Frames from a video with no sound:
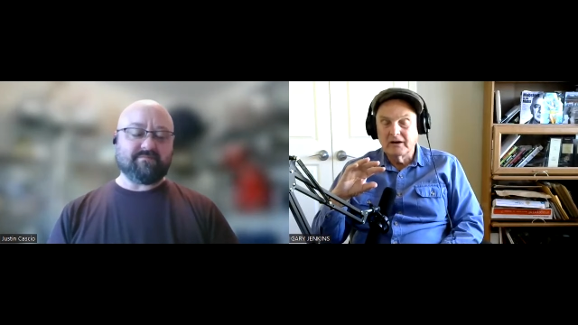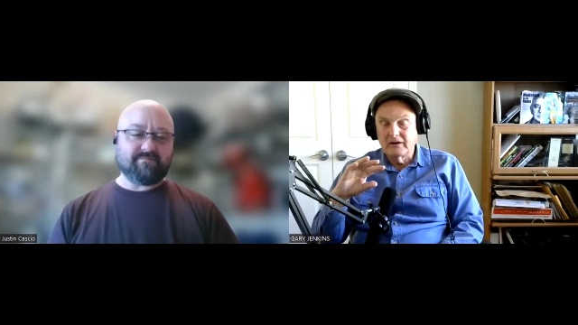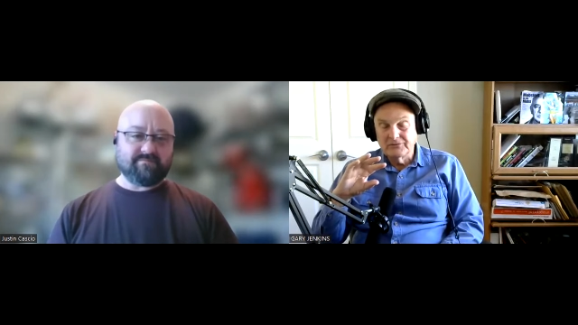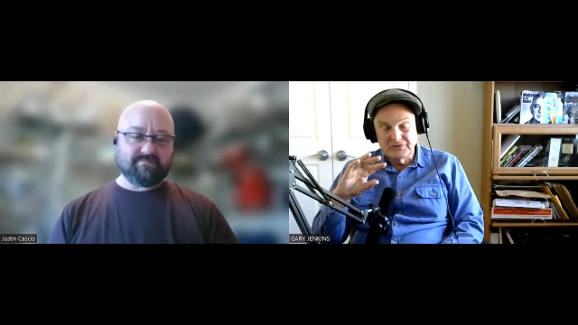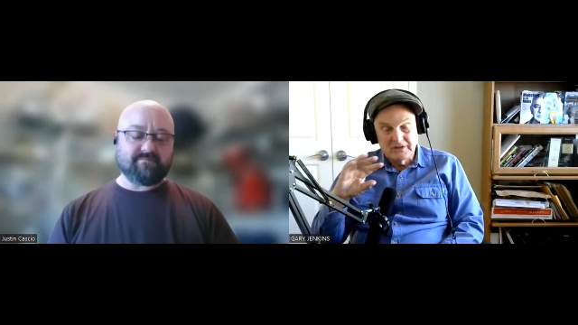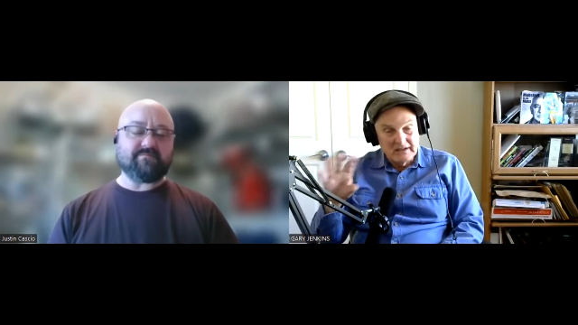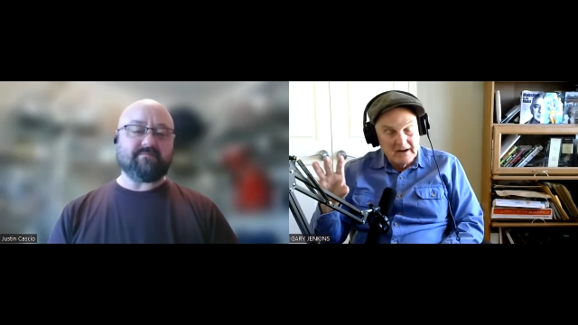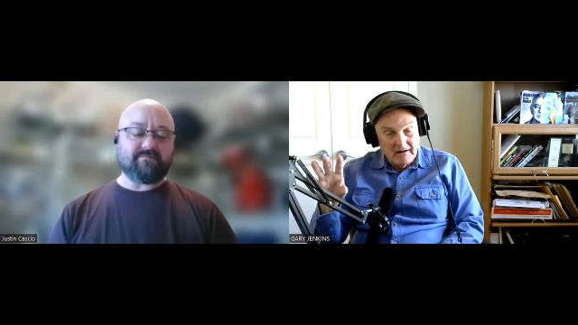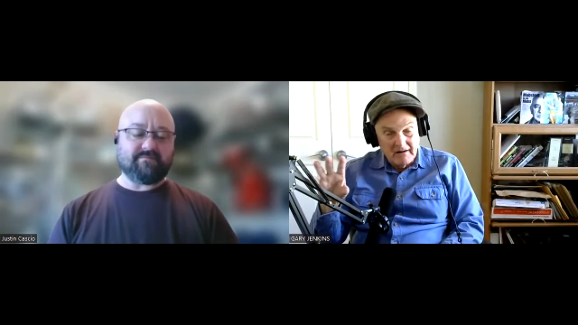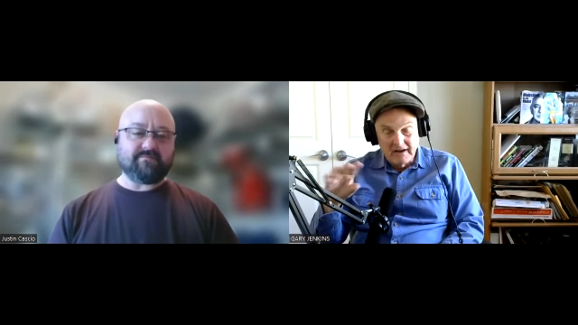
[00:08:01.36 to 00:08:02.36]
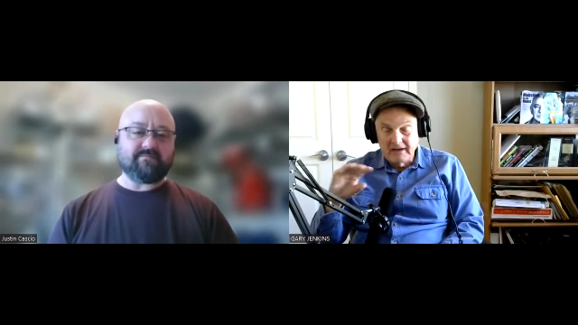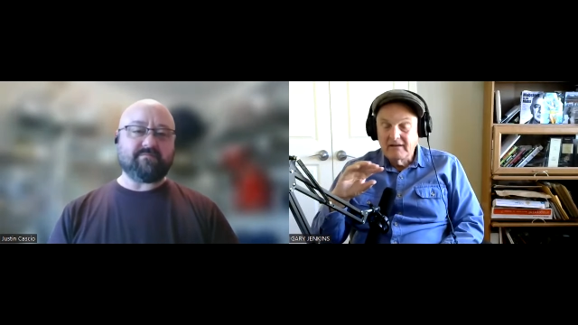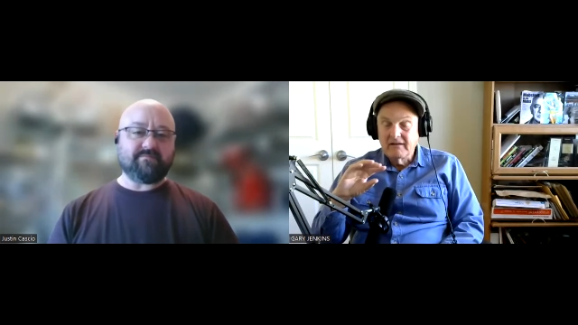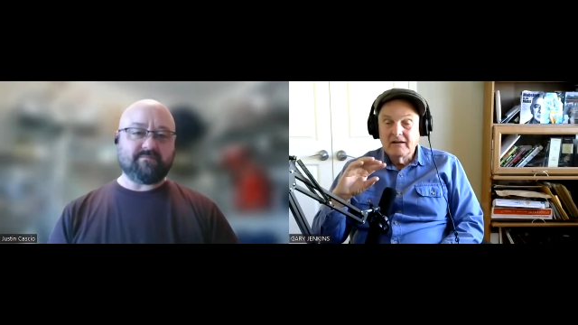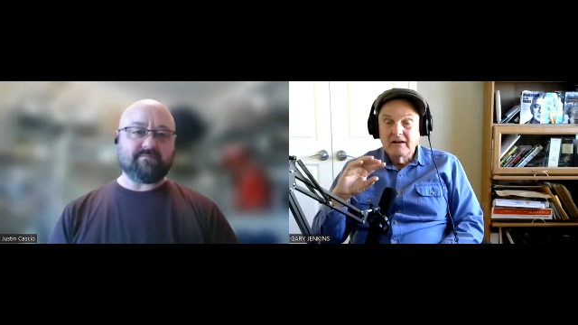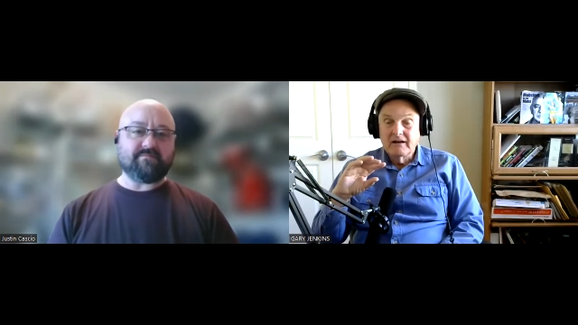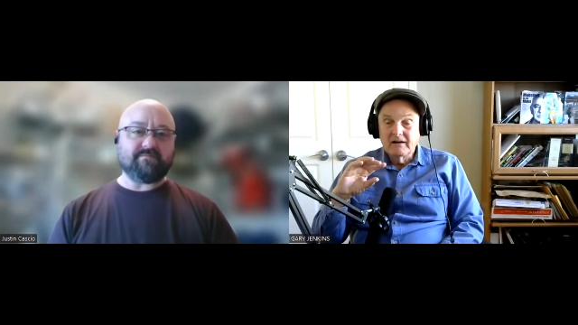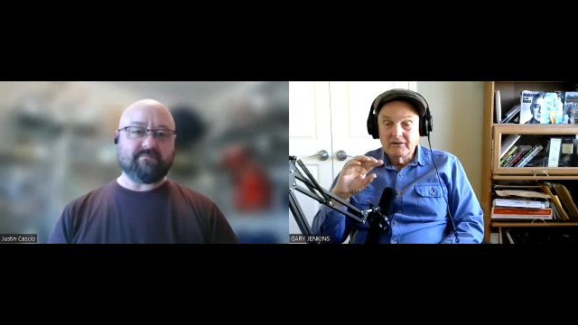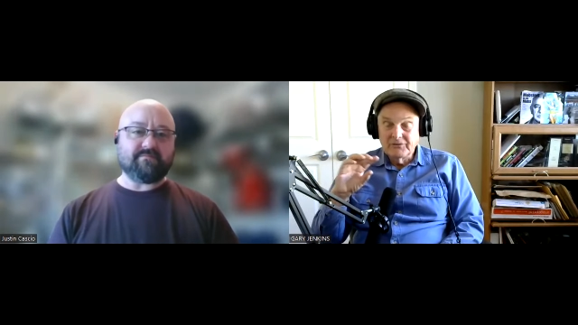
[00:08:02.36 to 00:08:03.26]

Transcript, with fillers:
Speaker 1: a consigliere. Uh,